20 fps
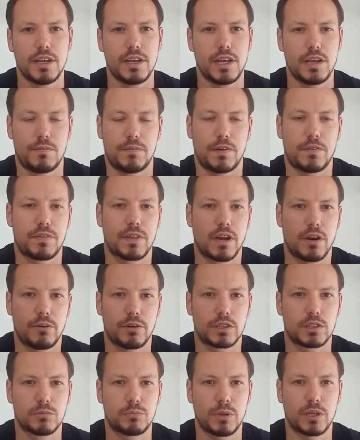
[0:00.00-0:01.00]
even if the
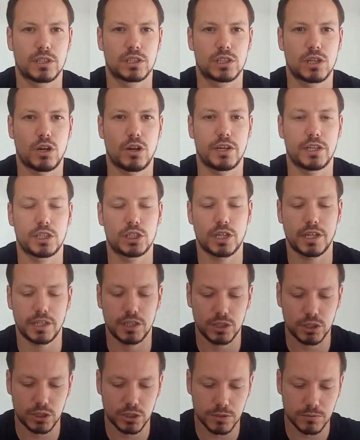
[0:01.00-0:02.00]
lyrics have been slightly
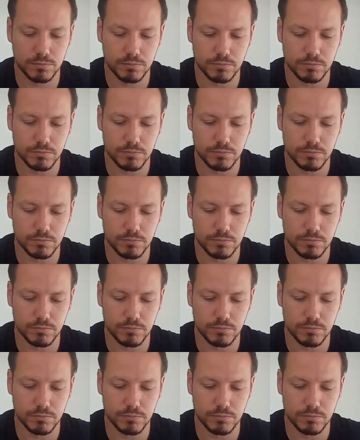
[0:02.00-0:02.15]
changed.